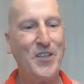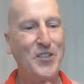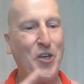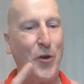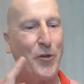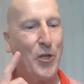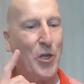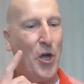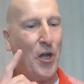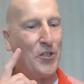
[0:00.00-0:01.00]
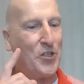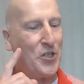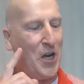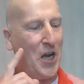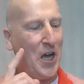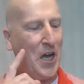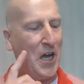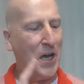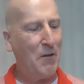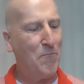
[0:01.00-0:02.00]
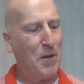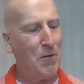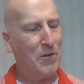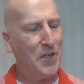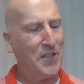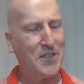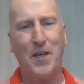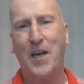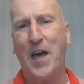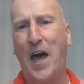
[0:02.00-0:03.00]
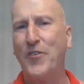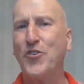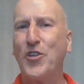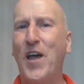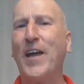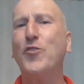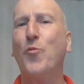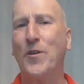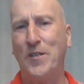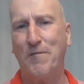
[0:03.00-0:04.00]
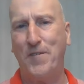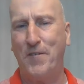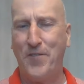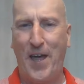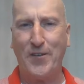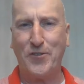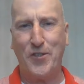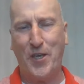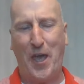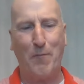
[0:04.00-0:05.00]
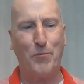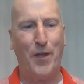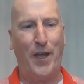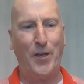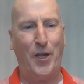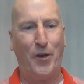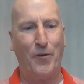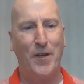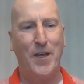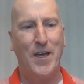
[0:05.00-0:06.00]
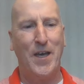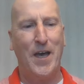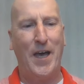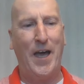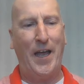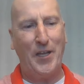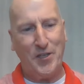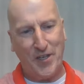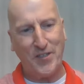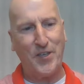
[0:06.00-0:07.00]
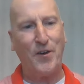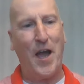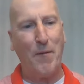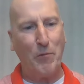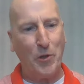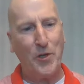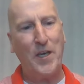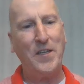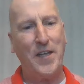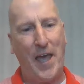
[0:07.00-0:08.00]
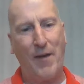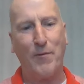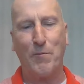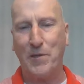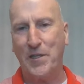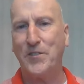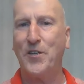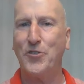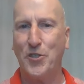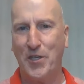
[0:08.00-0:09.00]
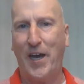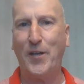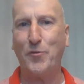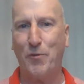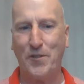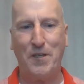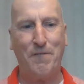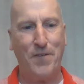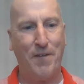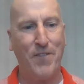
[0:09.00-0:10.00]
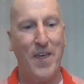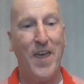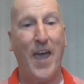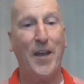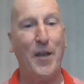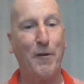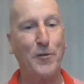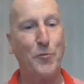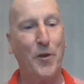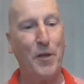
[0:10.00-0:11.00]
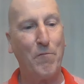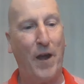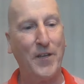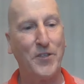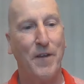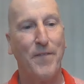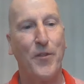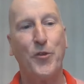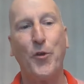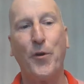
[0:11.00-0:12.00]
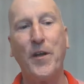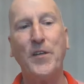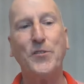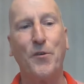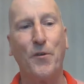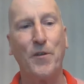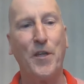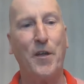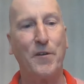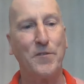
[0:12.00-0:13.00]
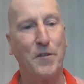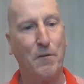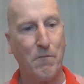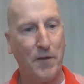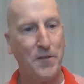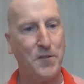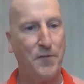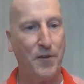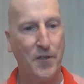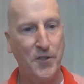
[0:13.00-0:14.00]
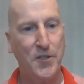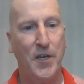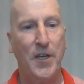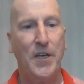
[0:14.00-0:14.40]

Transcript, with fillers: is going to launch, be released on July 25th. That's the game plan here. And he says here, I'm looking to have it released on July 25th. And here's what he writes. During his early years in Greenwich Village,